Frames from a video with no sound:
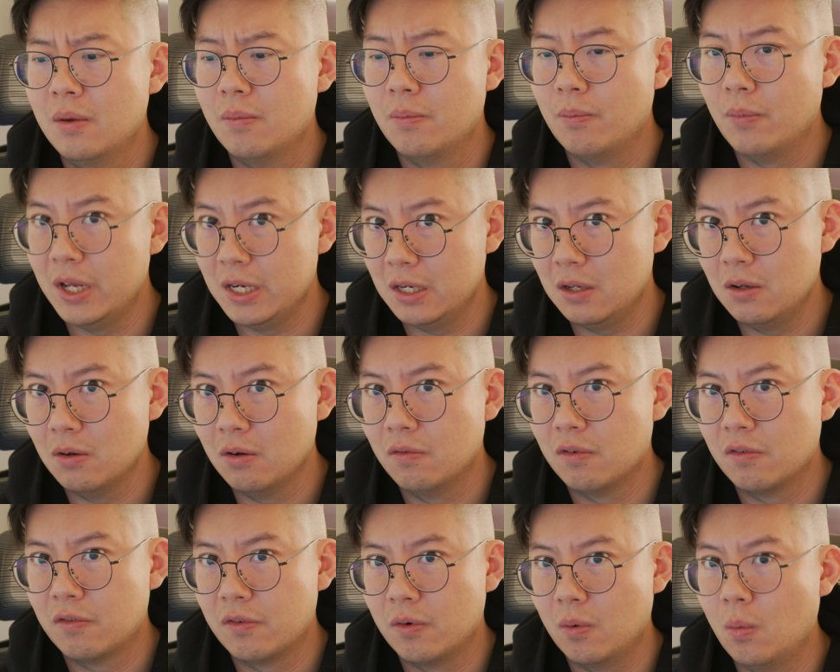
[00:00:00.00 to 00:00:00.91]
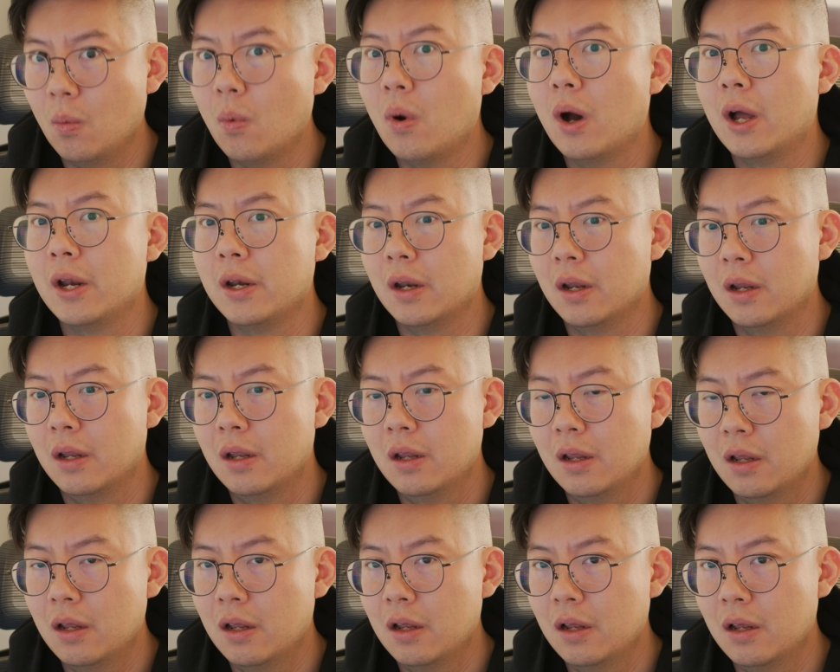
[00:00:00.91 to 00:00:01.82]
money over for one
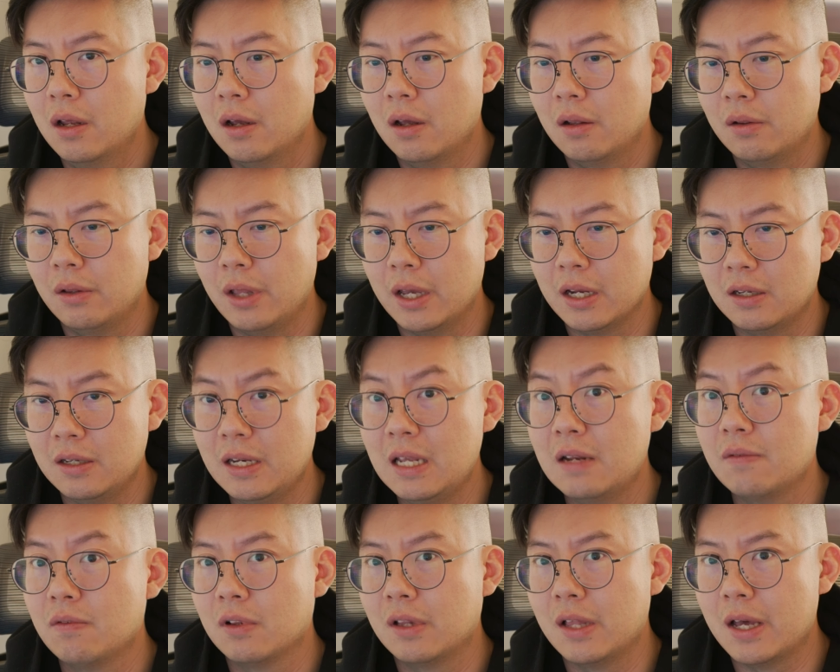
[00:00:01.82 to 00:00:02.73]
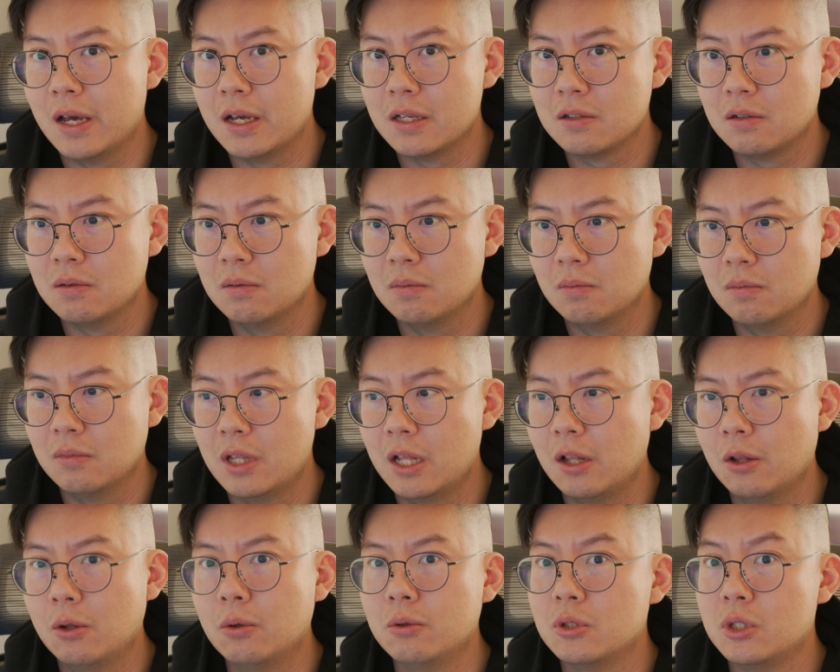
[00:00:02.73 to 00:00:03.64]
like native glass,
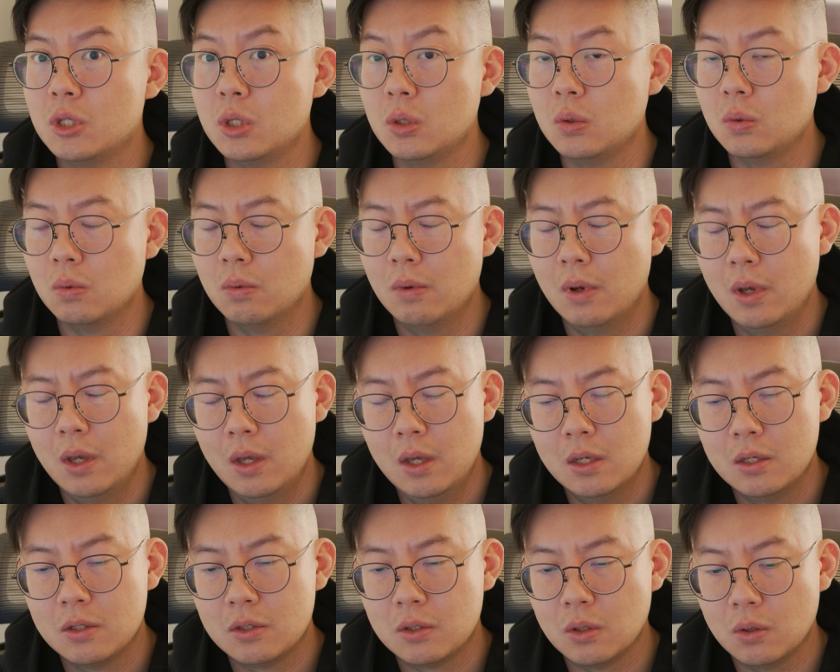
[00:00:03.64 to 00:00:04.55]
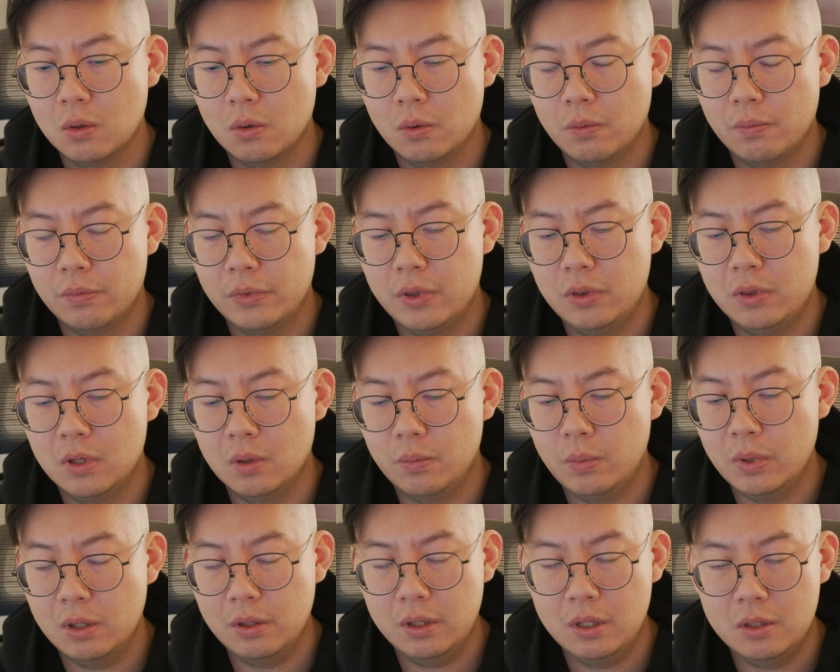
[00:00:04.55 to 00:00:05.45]
let alone 2. So the
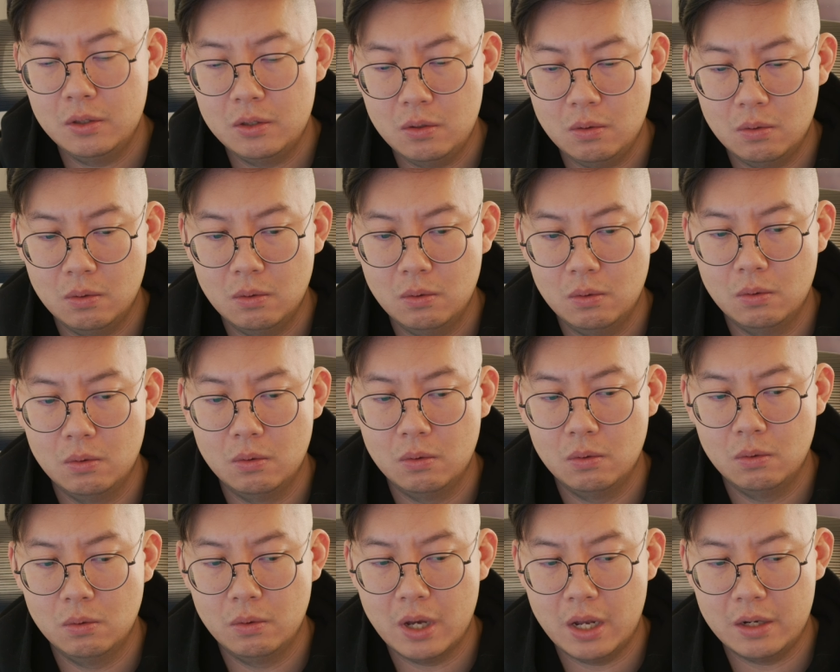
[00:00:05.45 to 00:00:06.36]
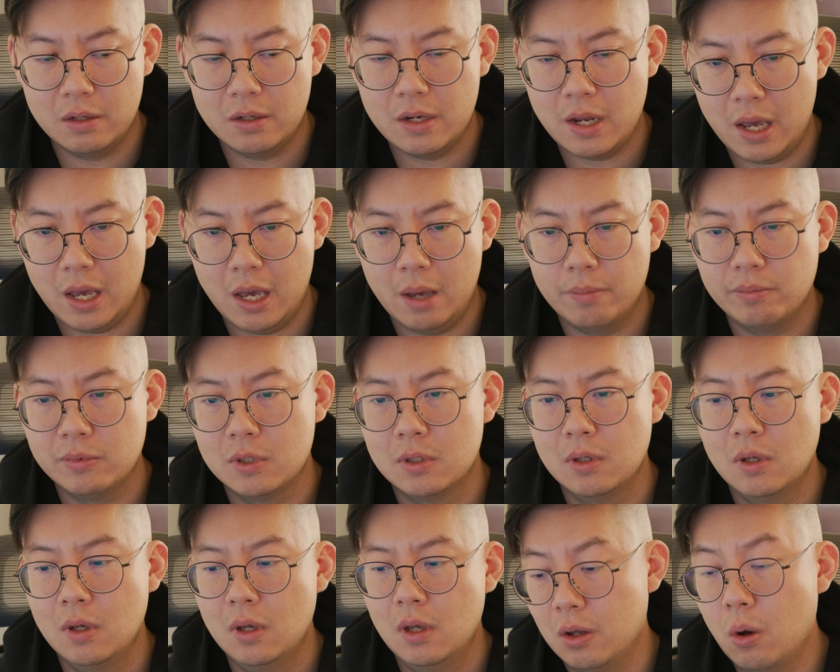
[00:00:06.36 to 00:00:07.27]
ability to
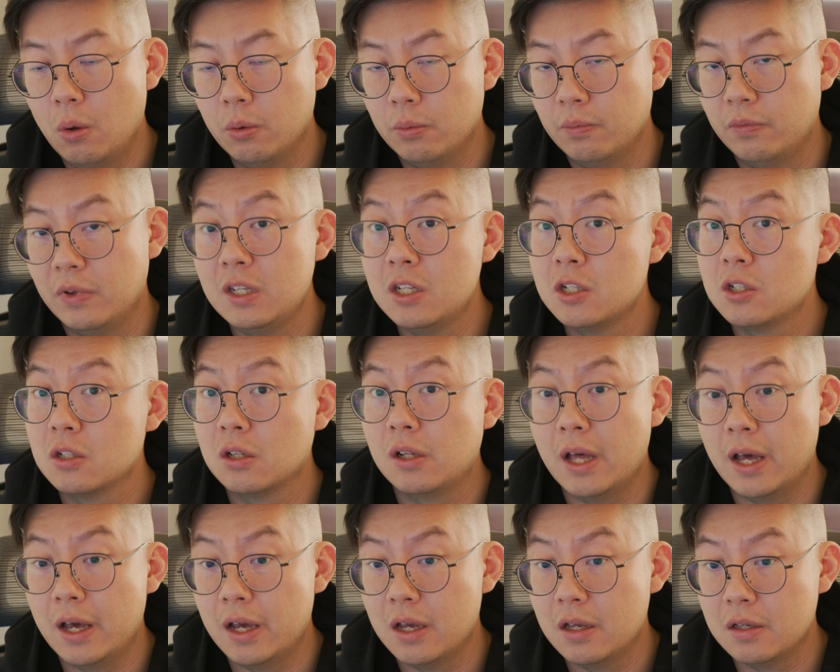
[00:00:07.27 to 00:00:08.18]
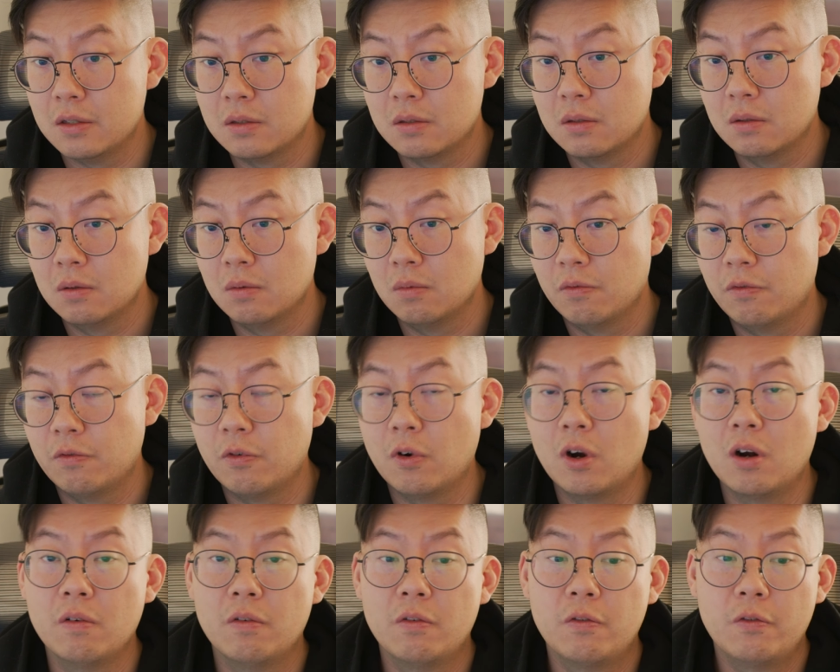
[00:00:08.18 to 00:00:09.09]
adapt old vintage glass
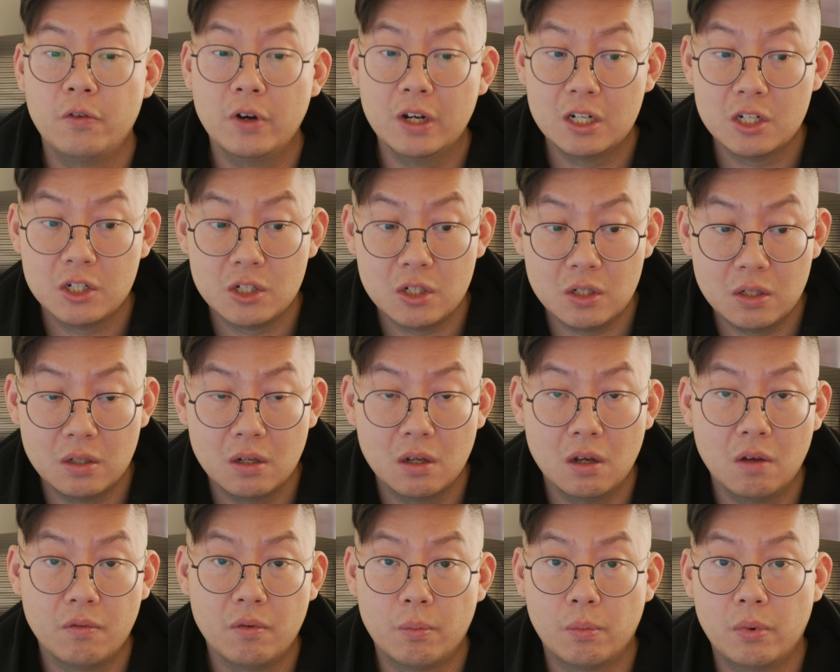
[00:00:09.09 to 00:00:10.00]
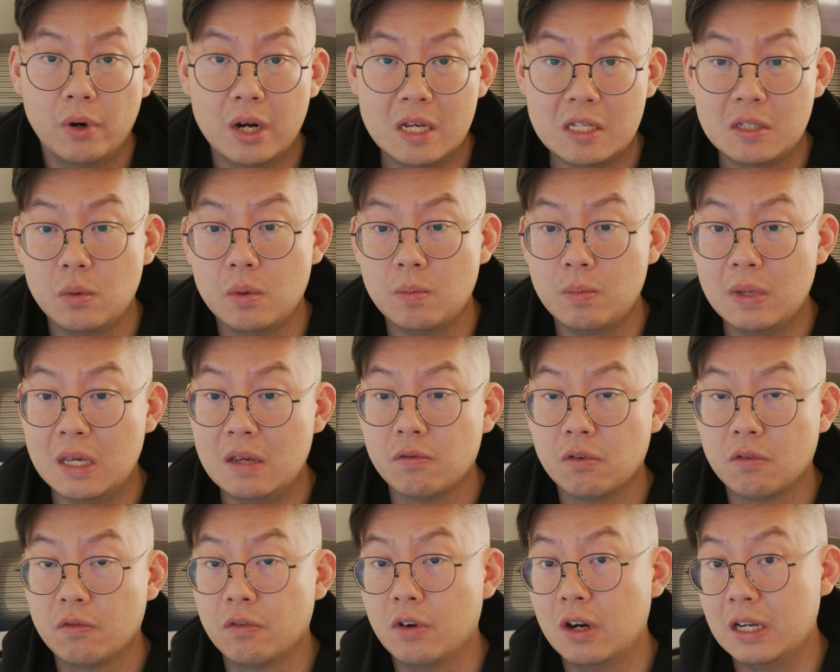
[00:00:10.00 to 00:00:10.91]
for a fraction of the price you would pay
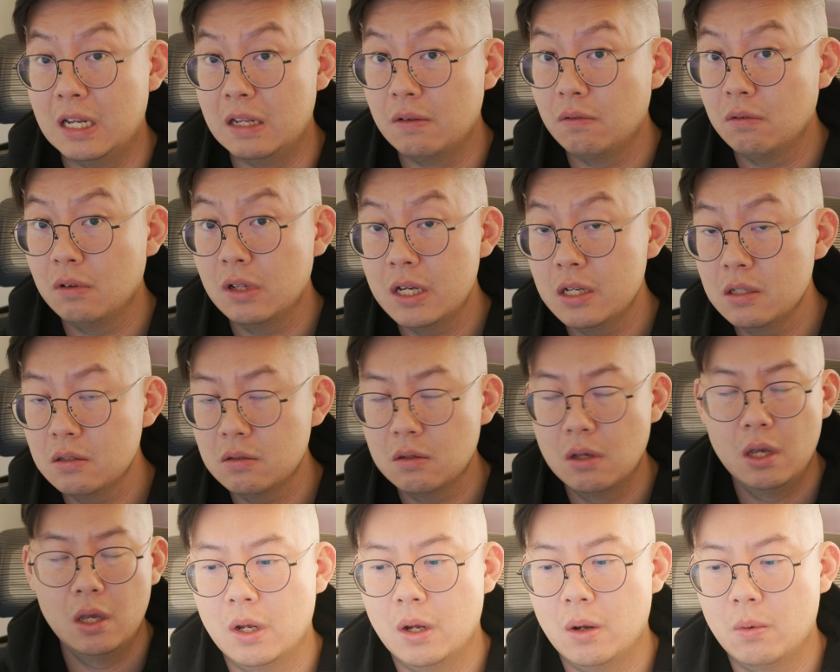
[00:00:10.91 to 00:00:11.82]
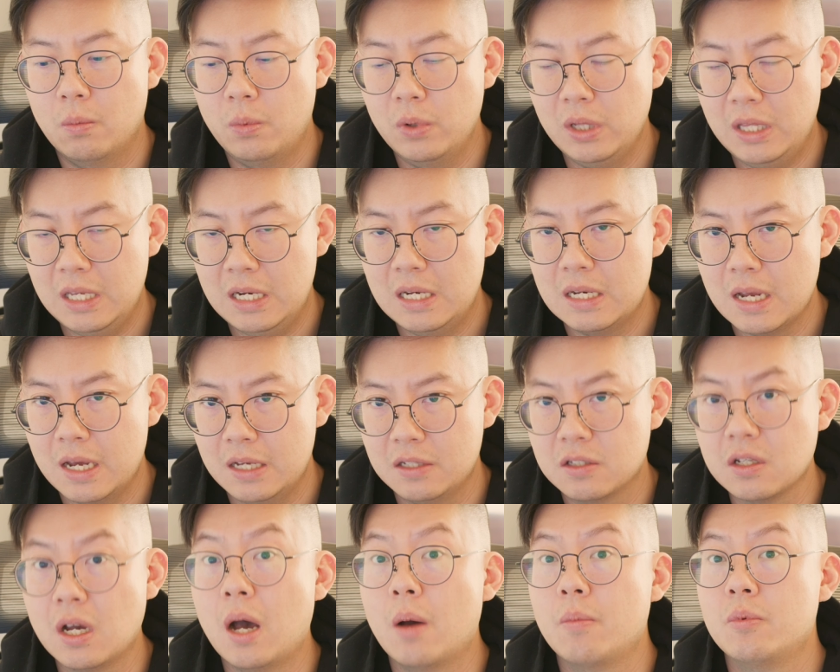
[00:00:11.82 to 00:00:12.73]
for a native glass, a really
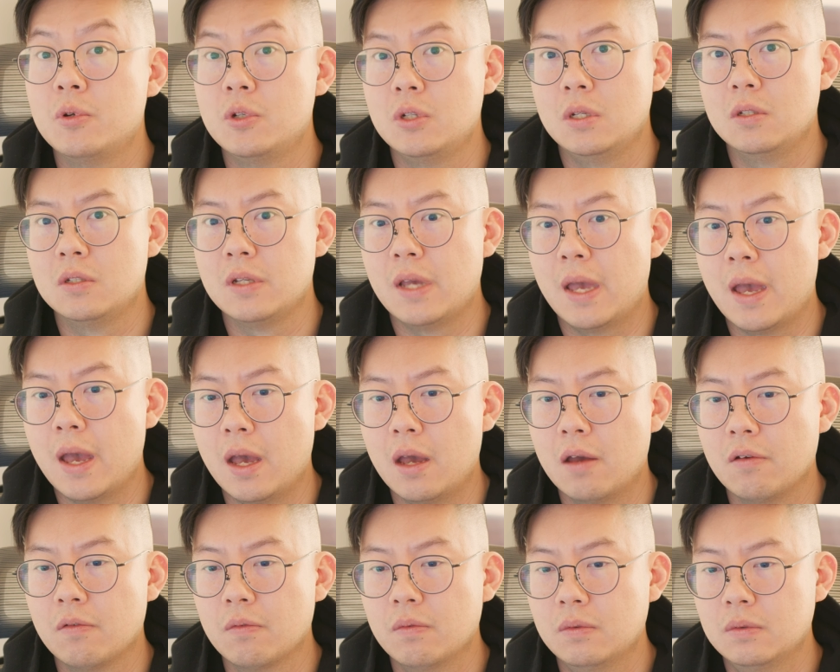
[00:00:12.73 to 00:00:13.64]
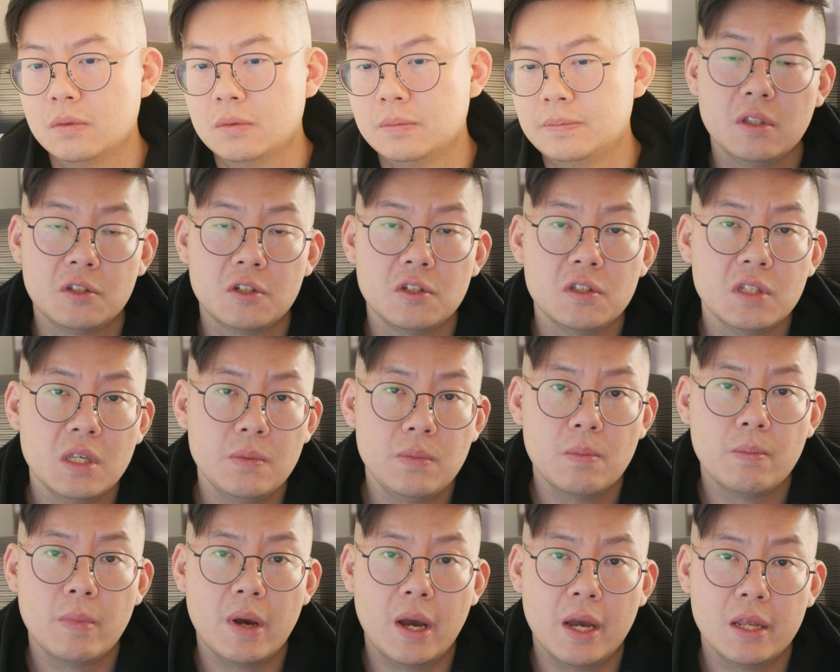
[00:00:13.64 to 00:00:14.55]
nice option to have. Just keep
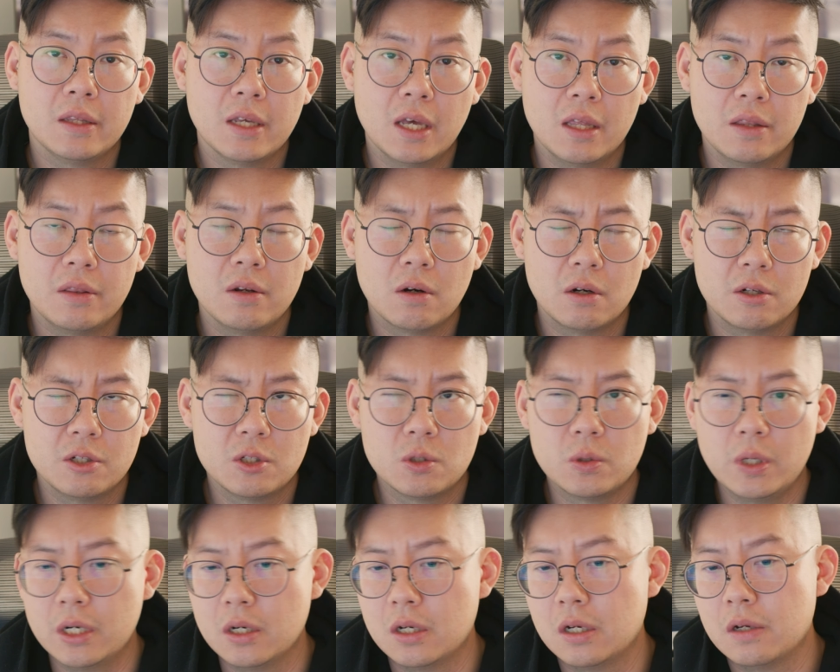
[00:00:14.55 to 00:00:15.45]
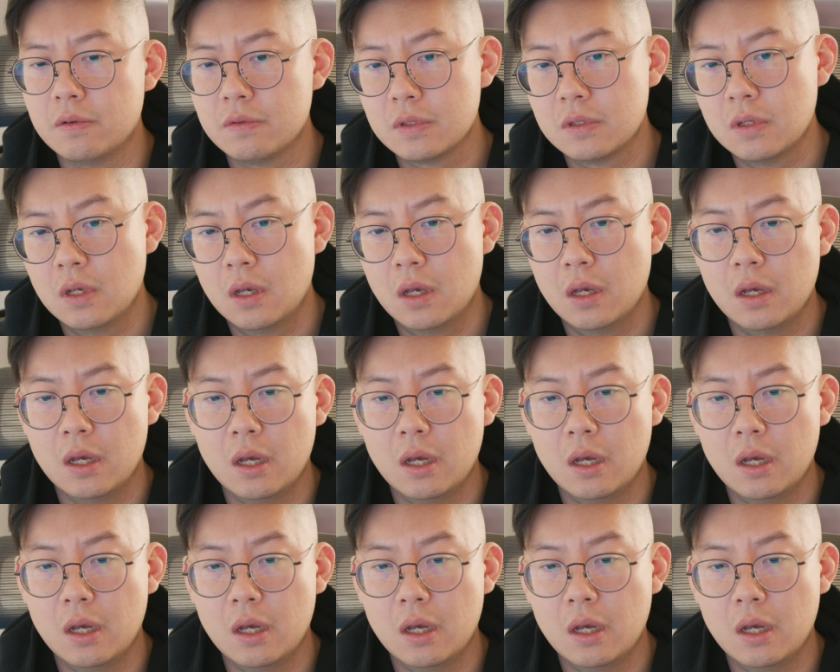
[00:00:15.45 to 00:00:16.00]
in mind that there are trade-offs.